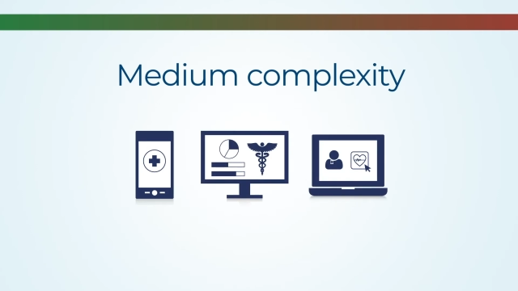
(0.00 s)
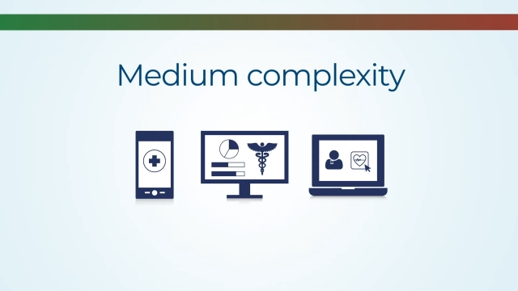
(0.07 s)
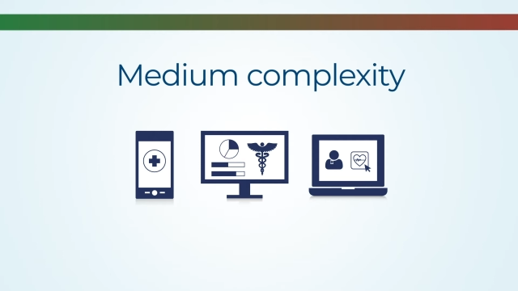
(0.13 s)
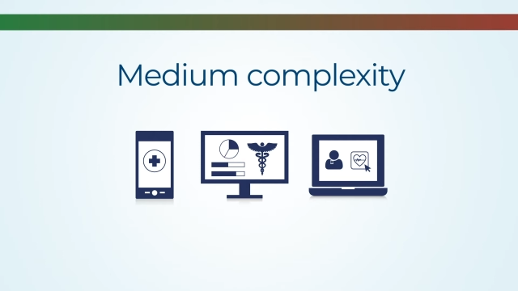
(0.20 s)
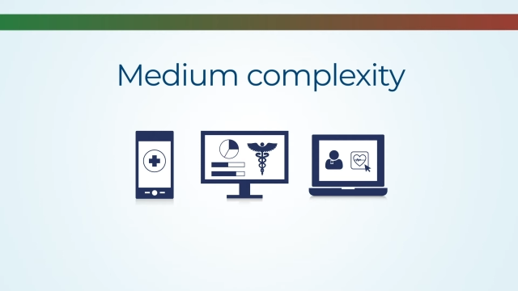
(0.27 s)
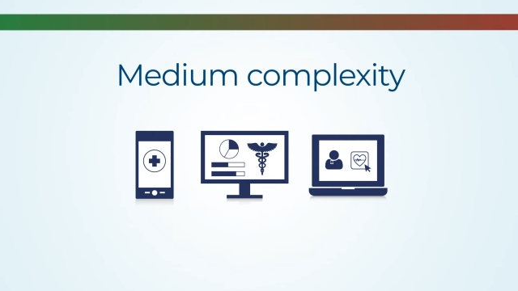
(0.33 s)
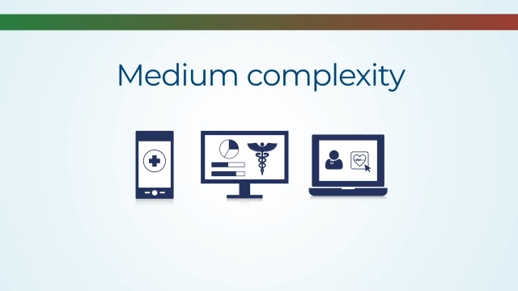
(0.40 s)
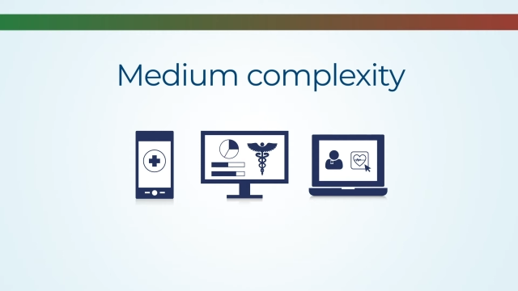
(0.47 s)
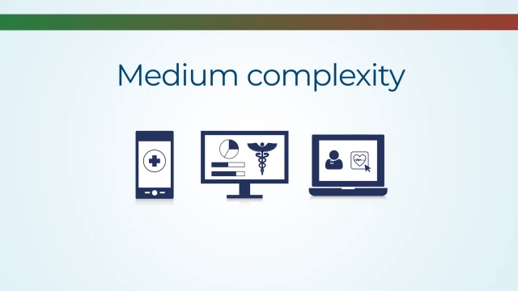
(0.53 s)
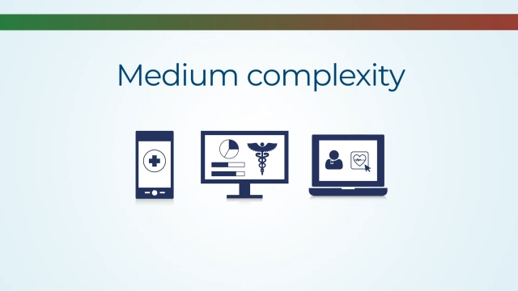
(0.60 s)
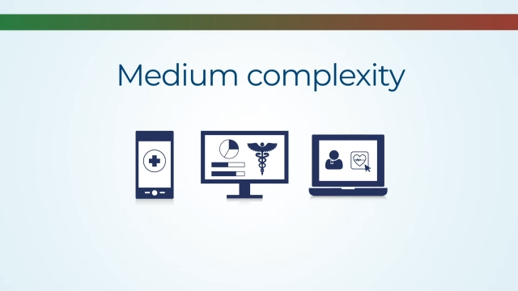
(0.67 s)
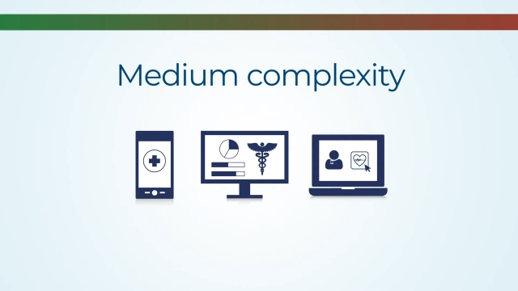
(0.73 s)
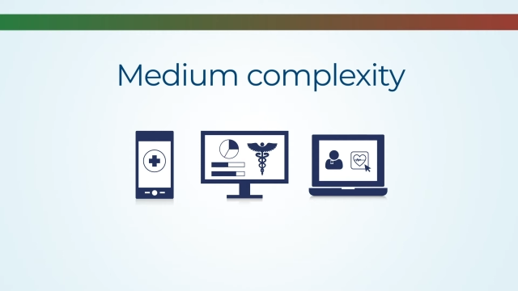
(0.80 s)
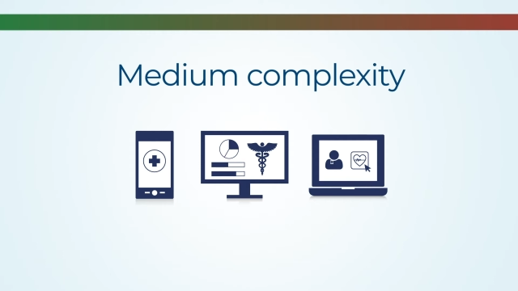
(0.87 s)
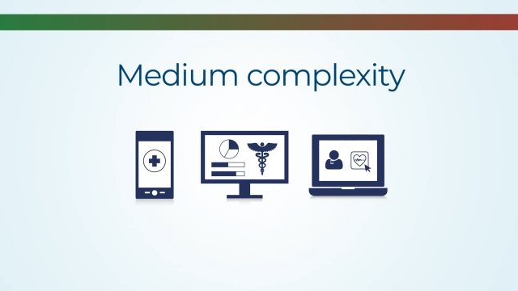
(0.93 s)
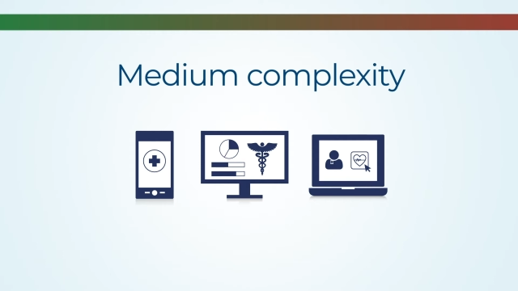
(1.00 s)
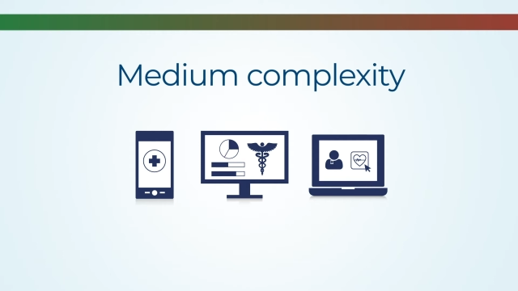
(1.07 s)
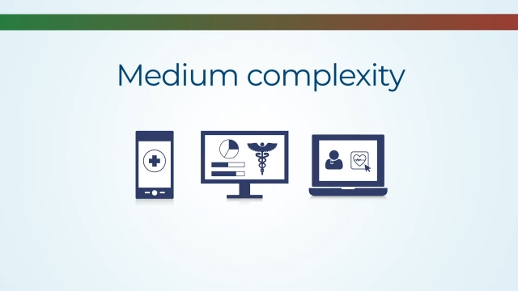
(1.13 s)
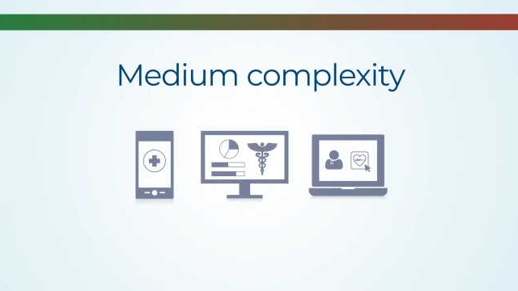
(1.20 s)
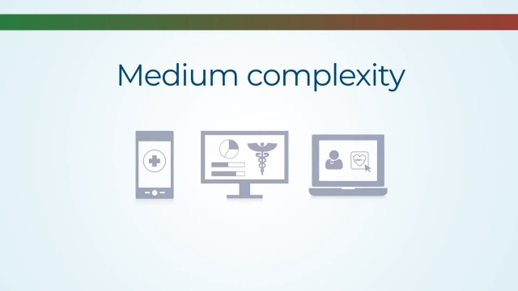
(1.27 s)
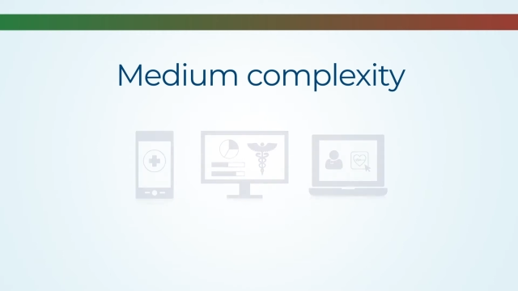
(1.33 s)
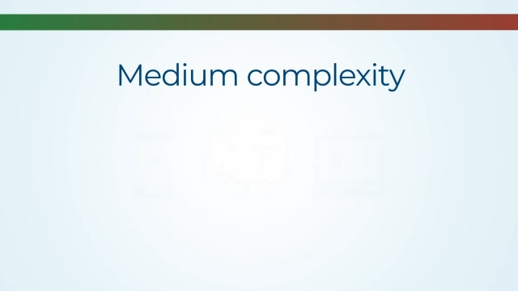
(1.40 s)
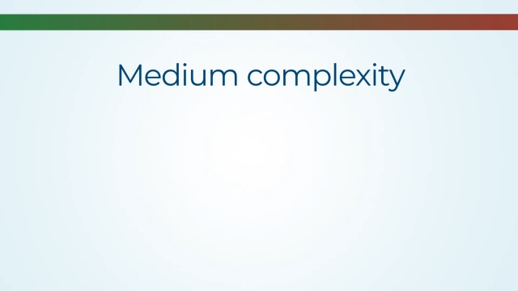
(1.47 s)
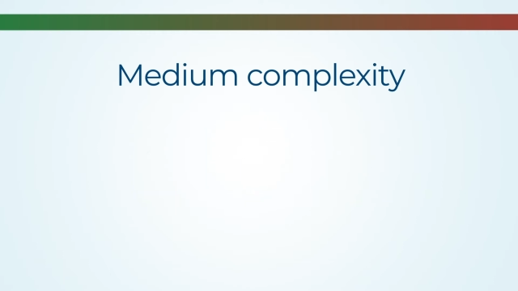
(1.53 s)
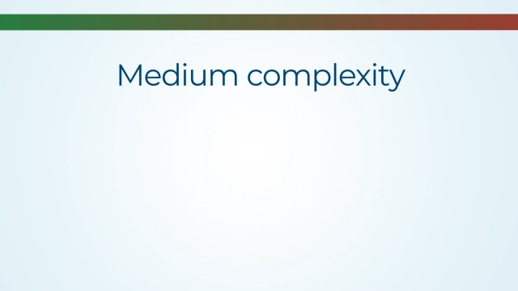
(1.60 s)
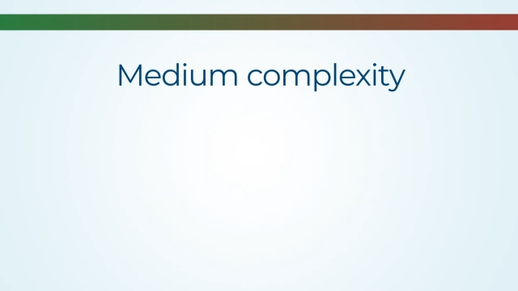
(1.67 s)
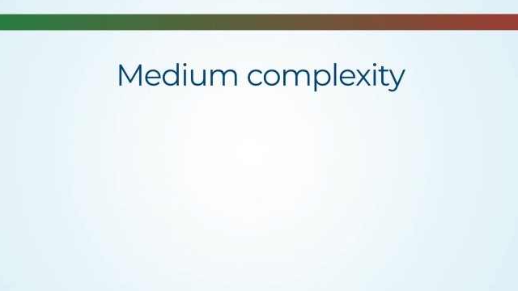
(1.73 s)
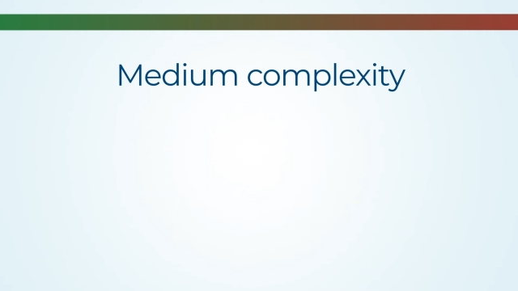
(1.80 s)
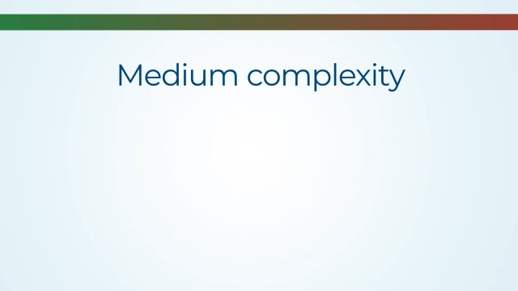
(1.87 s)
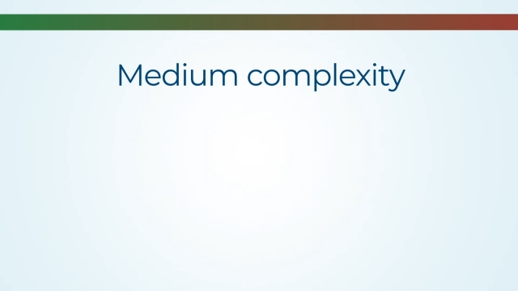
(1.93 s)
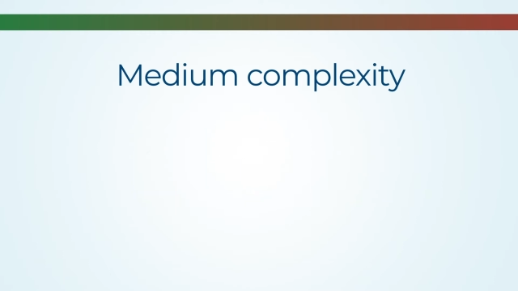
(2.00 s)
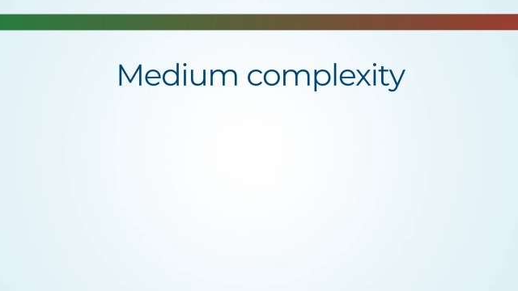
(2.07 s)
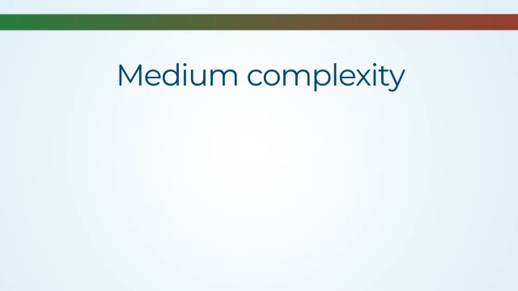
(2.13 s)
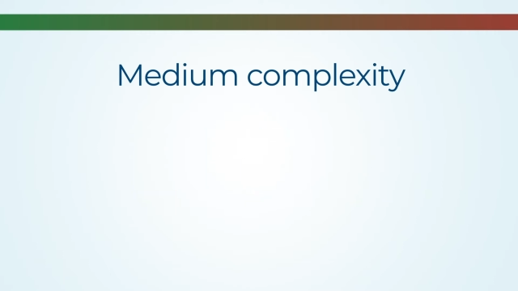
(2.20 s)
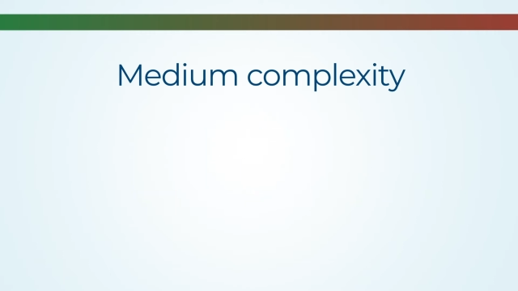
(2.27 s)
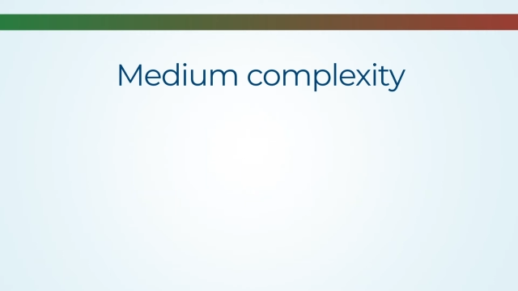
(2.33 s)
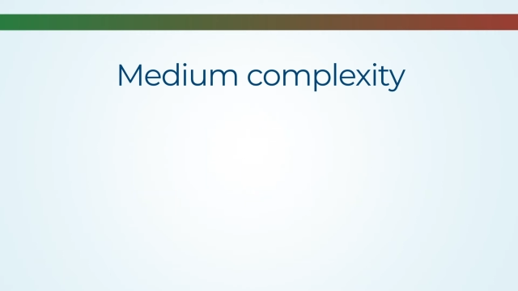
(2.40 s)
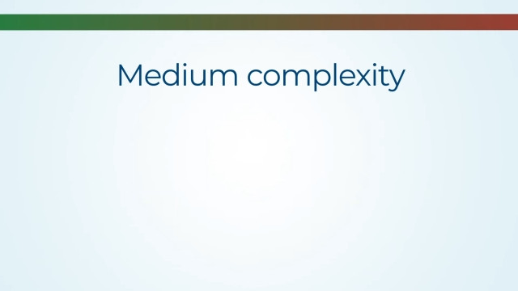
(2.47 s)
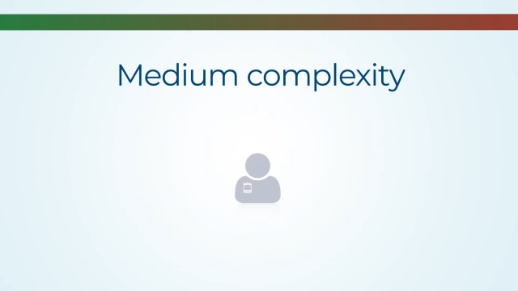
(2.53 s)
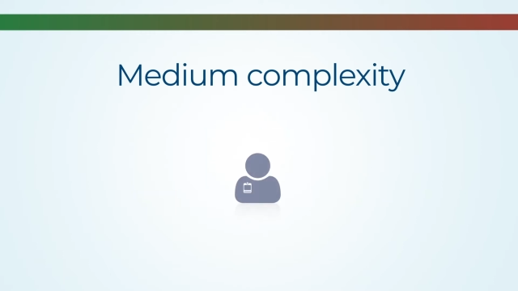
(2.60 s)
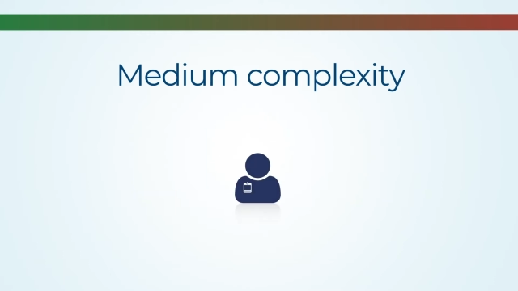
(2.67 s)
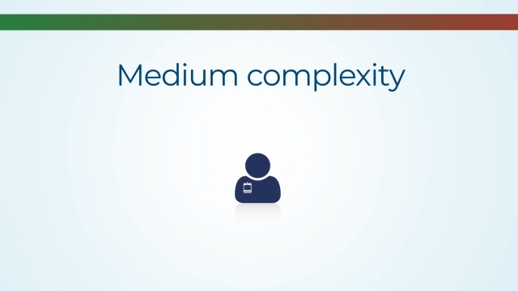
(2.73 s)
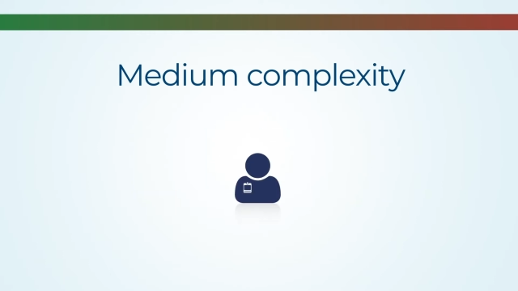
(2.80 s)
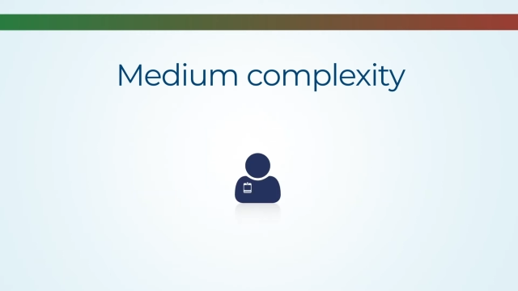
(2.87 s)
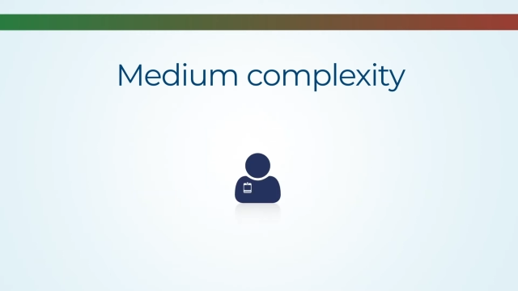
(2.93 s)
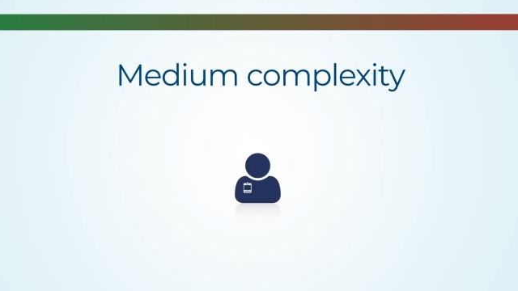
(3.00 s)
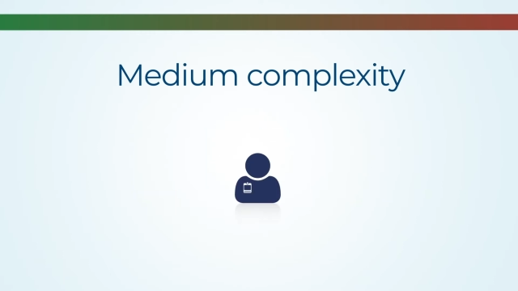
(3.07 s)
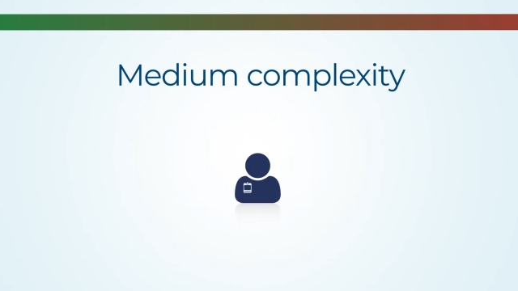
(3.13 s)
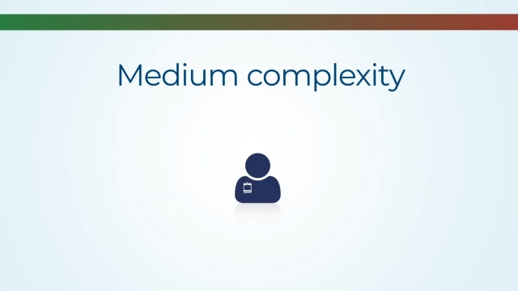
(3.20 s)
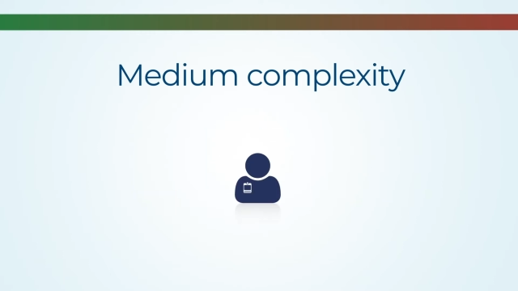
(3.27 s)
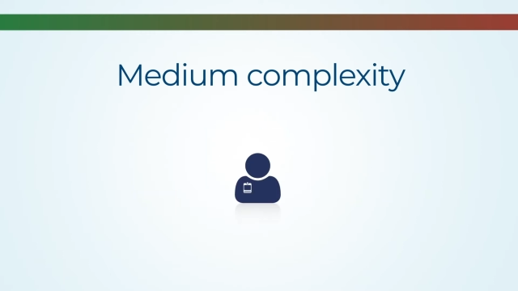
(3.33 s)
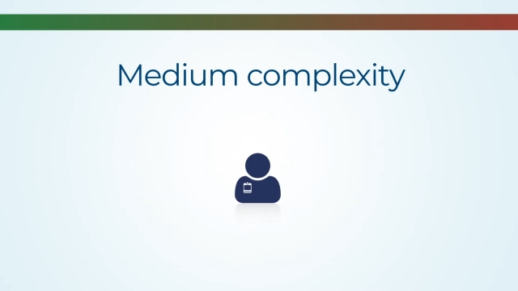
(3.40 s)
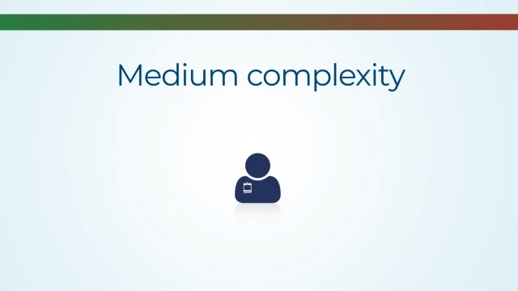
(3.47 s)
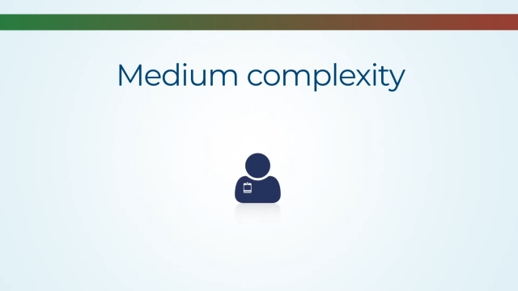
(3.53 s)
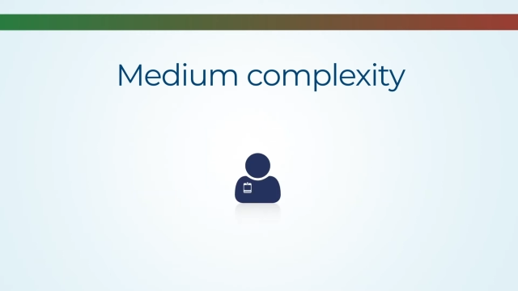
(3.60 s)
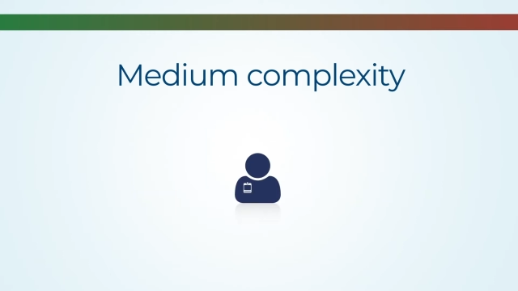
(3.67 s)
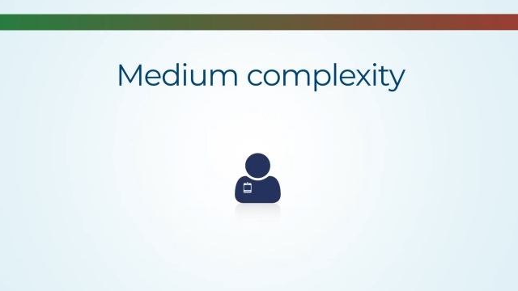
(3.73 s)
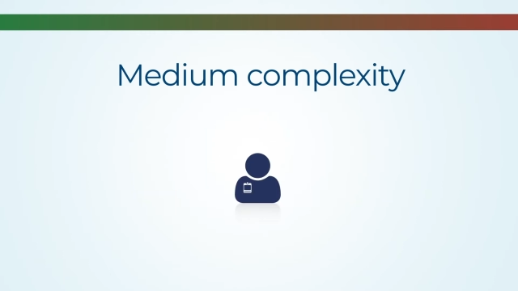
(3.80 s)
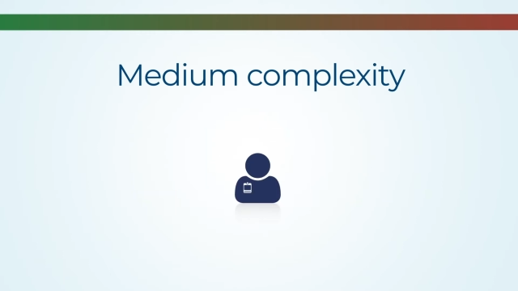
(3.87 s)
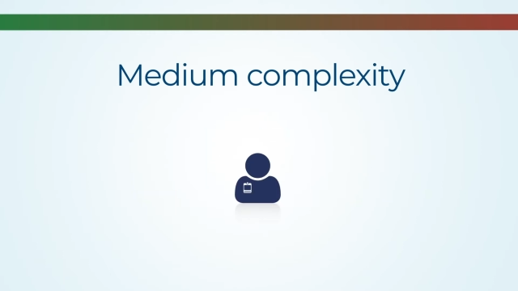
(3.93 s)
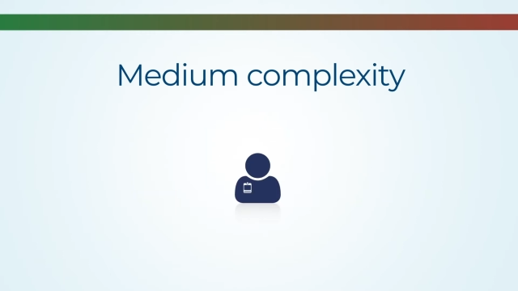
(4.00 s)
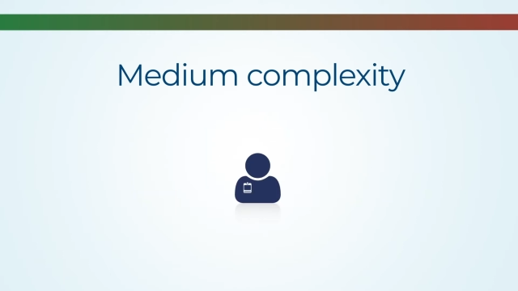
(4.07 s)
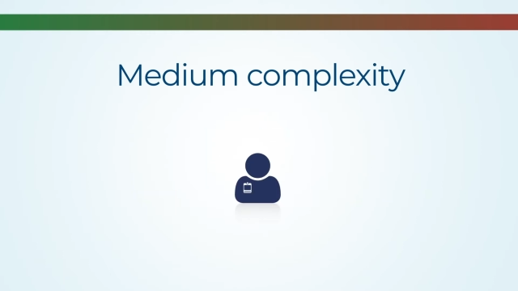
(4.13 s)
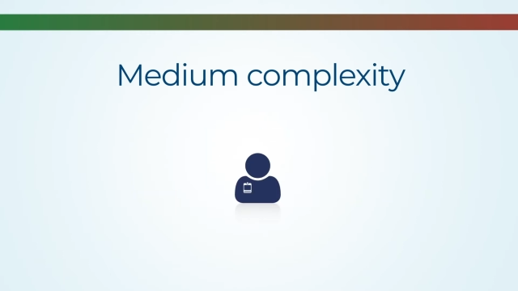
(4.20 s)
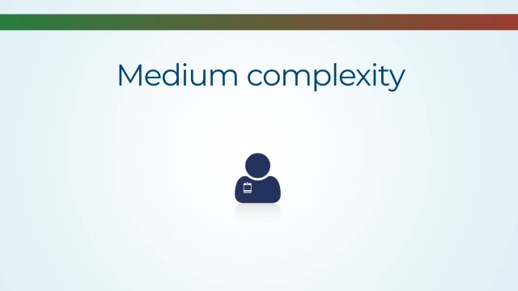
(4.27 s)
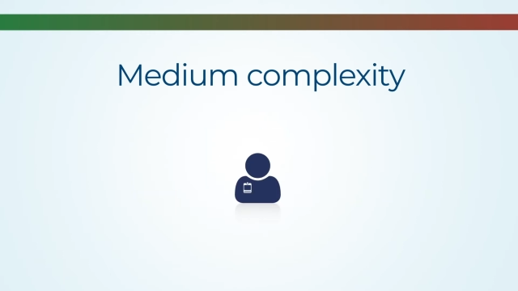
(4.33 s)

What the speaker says: (no speaker visible)